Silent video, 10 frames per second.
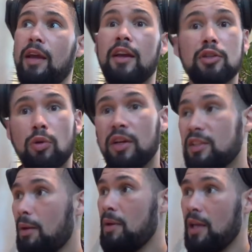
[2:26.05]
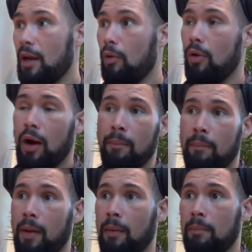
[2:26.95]
it is what it is. I'm here now.
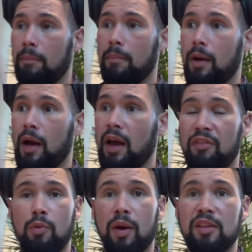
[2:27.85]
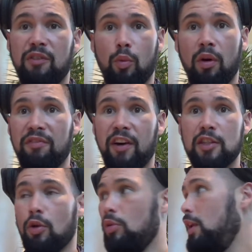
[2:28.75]
I'm a heavyweight for one
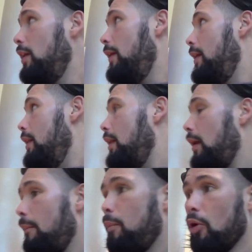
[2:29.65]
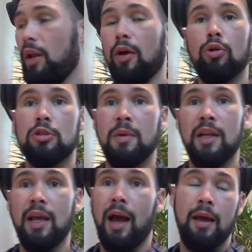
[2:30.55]
fight only. But
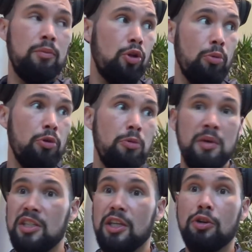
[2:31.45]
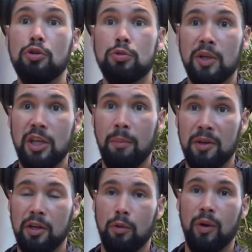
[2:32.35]
ultimately, I am the WBC cruiserweight
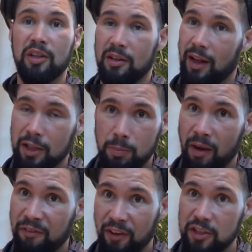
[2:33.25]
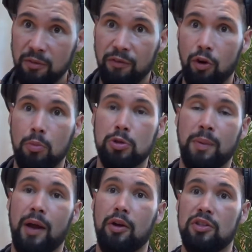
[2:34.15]
champion of the world, and that is my first and foremost
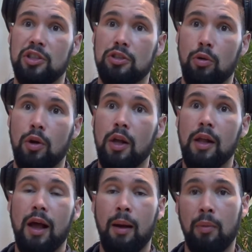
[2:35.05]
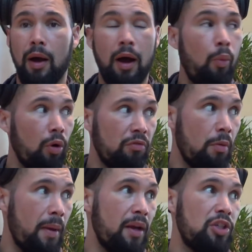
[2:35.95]
priority. So I want to
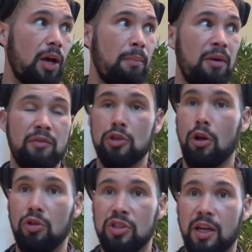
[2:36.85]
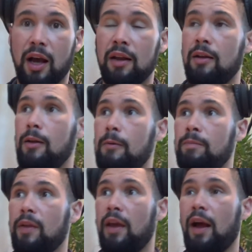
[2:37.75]
remain champion for as long as I can,
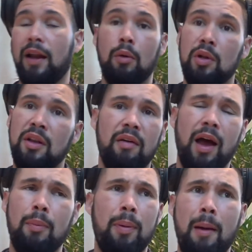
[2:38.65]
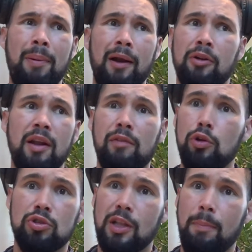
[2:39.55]
and I plan on never
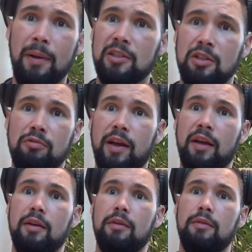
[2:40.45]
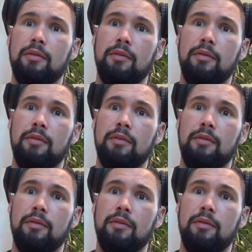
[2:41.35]
losing that belt in the ring.